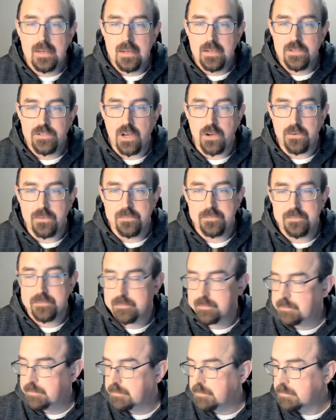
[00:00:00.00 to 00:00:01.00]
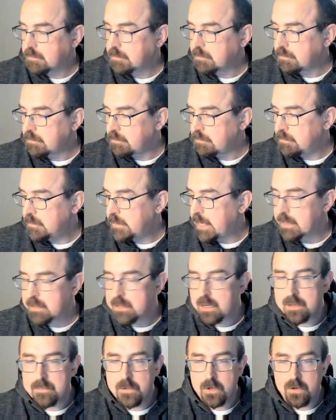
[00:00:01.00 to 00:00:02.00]
So check
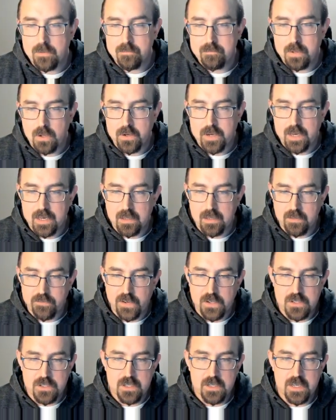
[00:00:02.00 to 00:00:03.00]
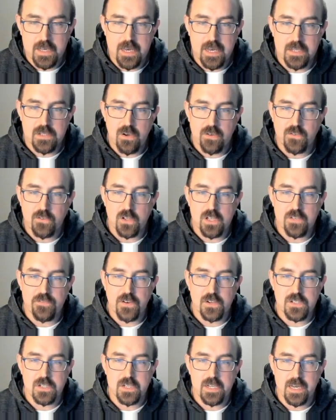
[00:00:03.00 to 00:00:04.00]
that I'm not blocking the function here. So I've got this
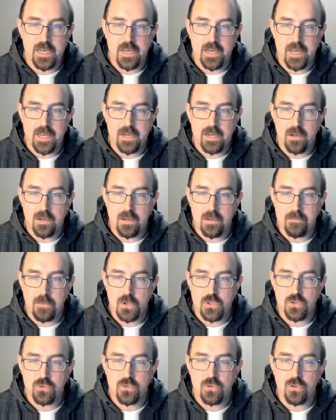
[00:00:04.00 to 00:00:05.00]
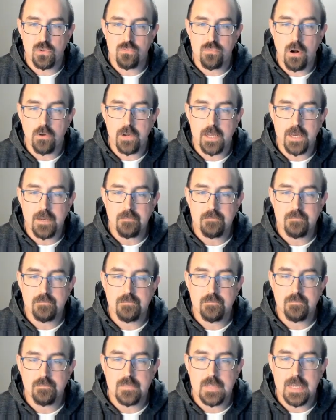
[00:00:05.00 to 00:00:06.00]
function here in a module called rolling,
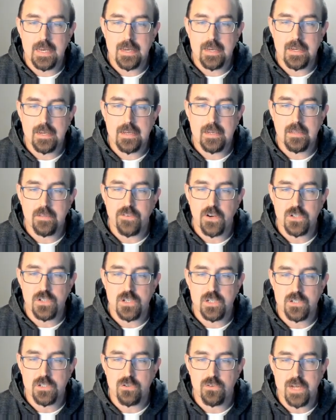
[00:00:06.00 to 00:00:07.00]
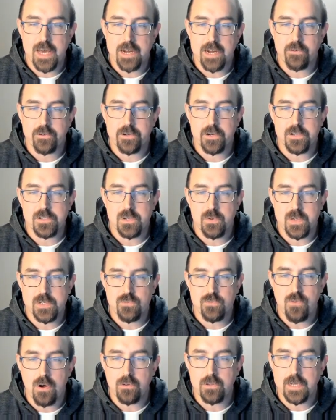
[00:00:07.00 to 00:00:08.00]
and the function is called aggregate. So it's
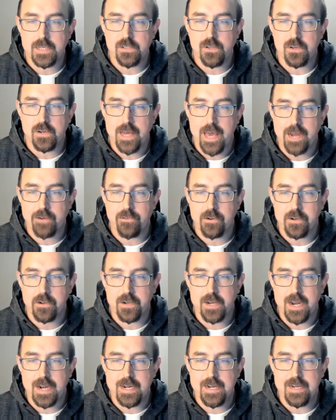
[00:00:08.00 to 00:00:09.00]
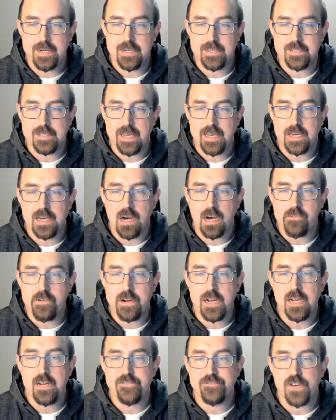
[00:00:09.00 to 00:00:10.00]
rolling.aggregate, and it is a
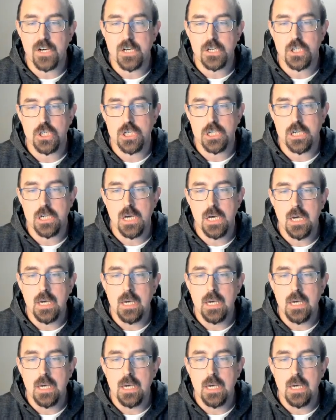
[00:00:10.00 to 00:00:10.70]
curried function.